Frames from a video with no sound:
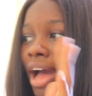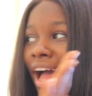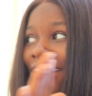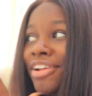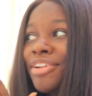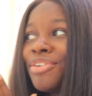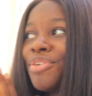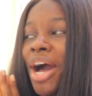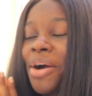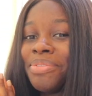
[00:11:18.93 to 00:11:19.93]
I really don't
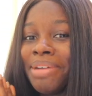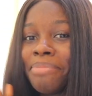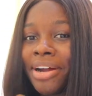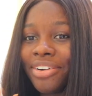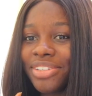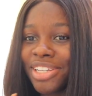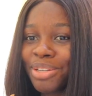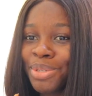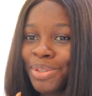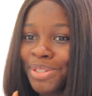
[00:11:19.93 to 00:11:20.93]
know how my background
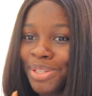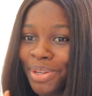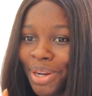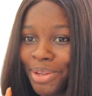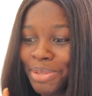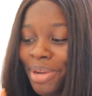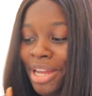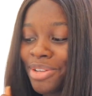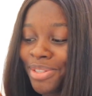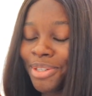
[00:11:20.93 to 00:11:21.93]
setup is going to turn out but I
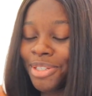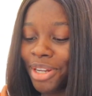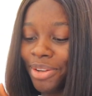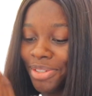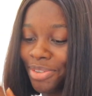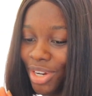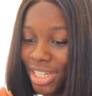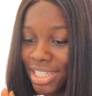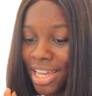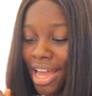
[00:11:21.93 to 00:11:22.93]
know it's going to turn out
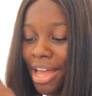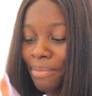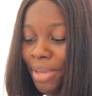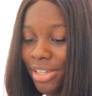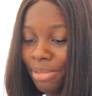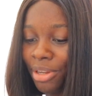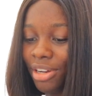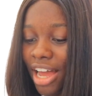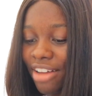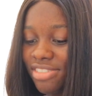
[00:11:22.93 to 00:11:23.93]
great because I'm
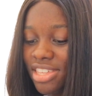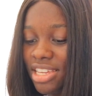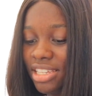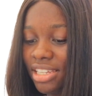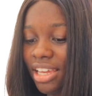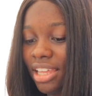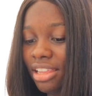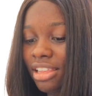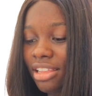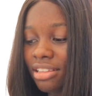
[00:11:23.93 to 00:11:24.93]
gonna have these
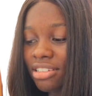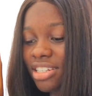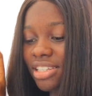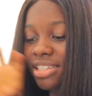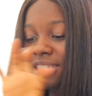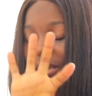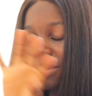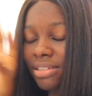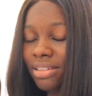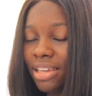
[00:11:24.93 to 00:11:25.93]
in
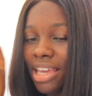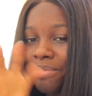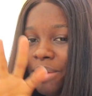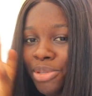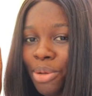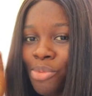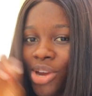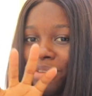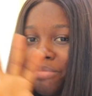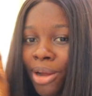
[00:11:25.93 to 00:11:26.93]
just keep them
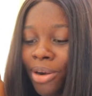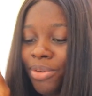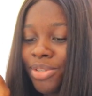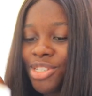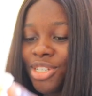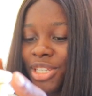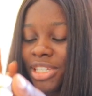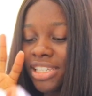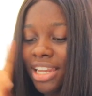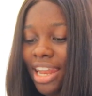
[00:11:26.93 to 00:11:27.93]
somewhere in the background to
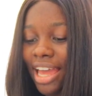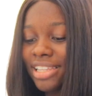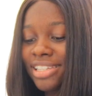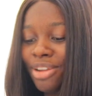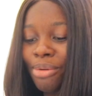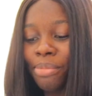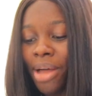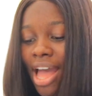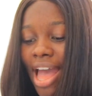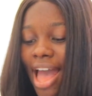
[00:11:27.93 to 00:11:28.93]
just lighten up
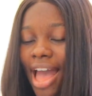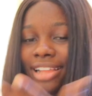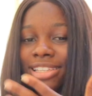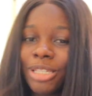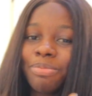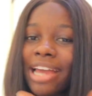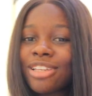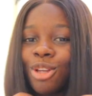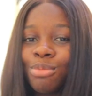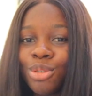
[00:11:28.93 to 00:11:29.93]
and
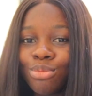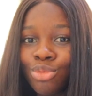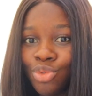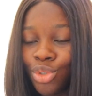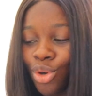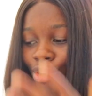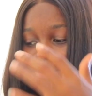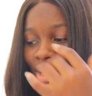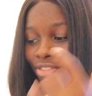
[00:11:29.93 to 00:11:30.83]
spice up the mood of my